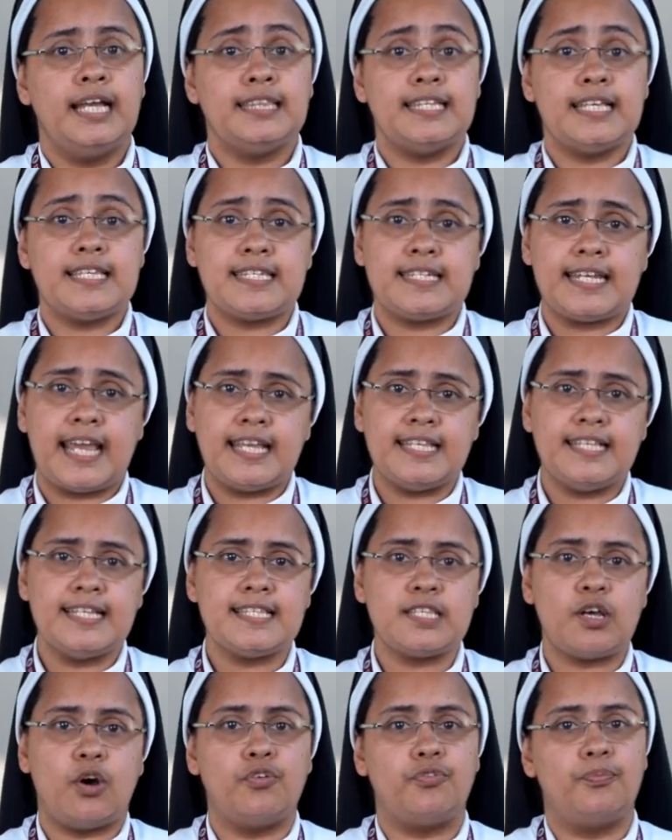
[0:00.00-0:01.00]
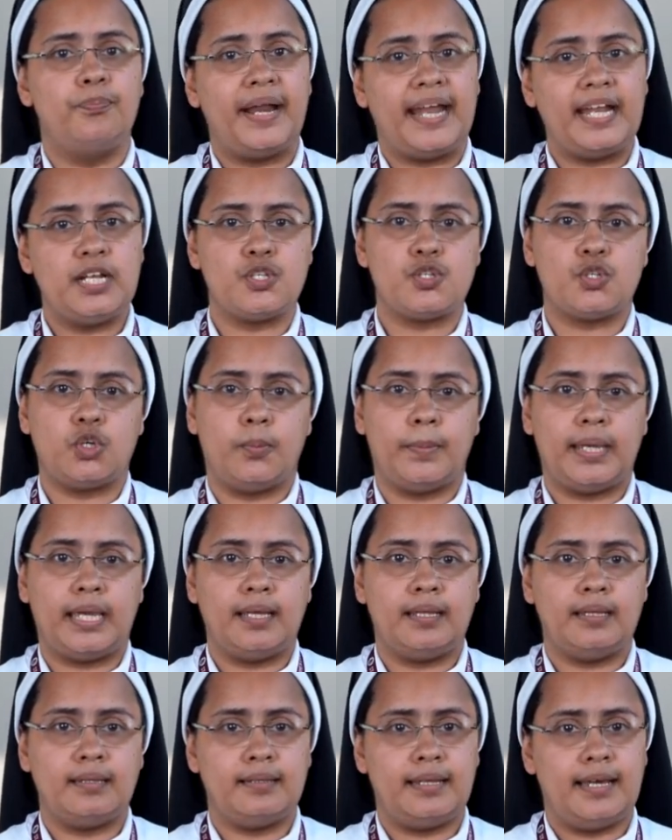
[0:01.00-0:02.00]
The stages of brainstorming.
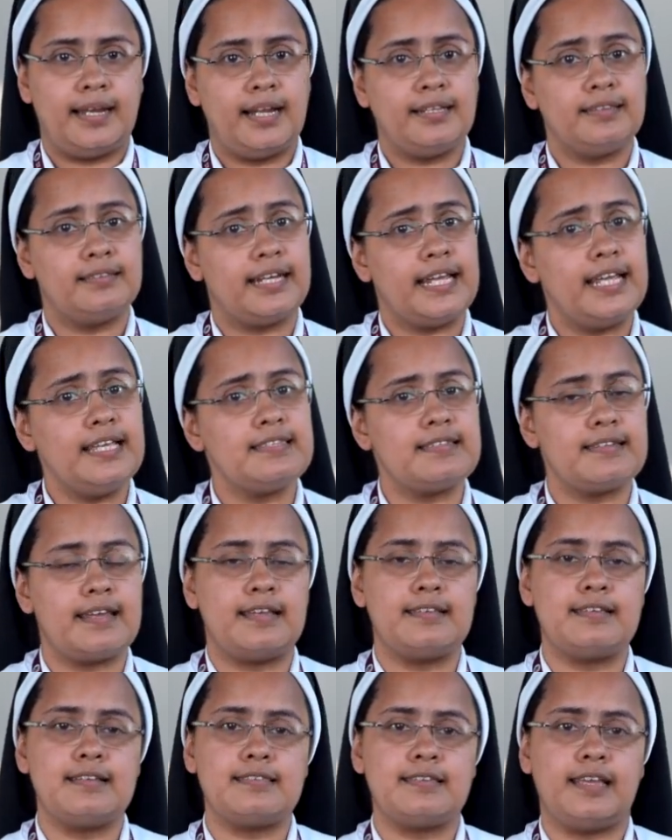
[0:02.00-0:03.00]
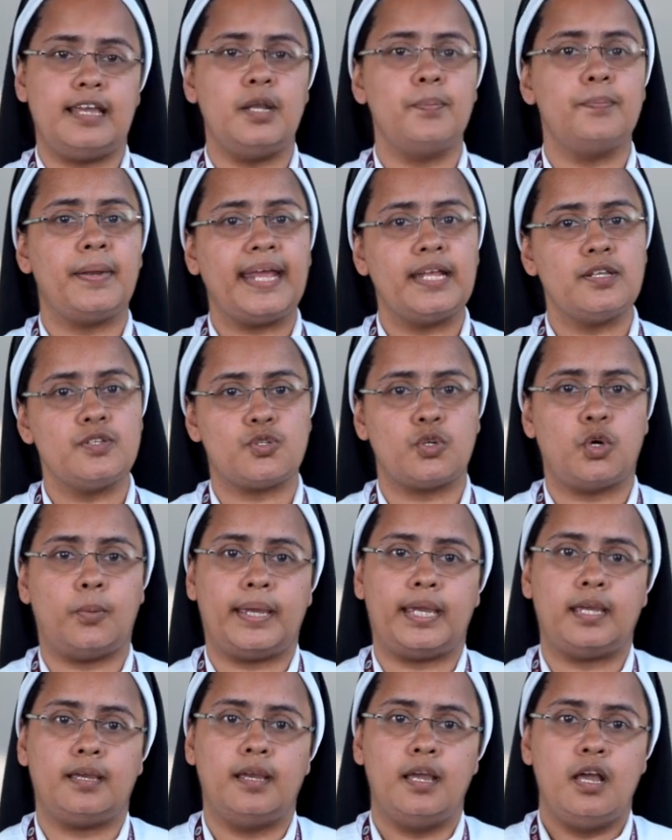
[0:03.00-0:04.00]
There are 3 stages in
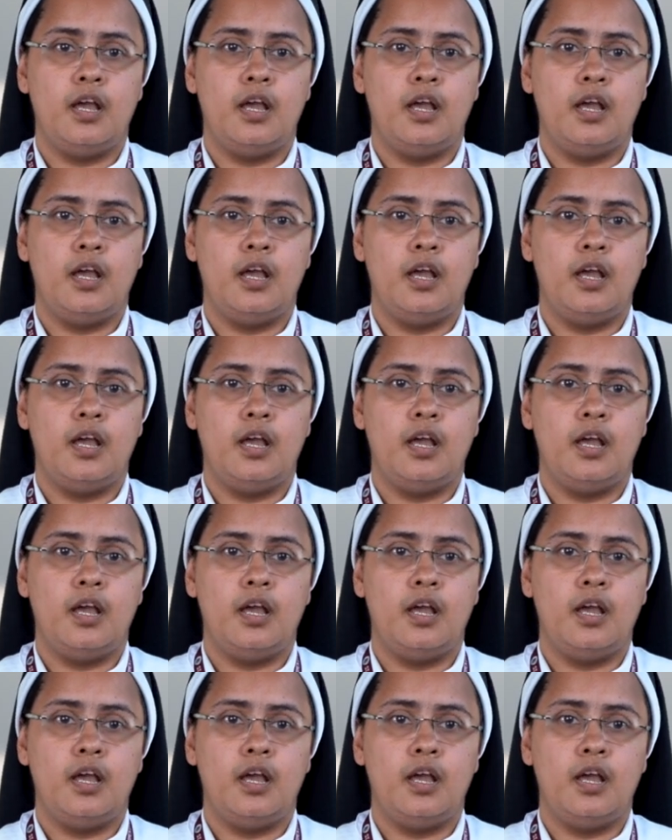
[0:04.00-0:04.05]
brainstorming.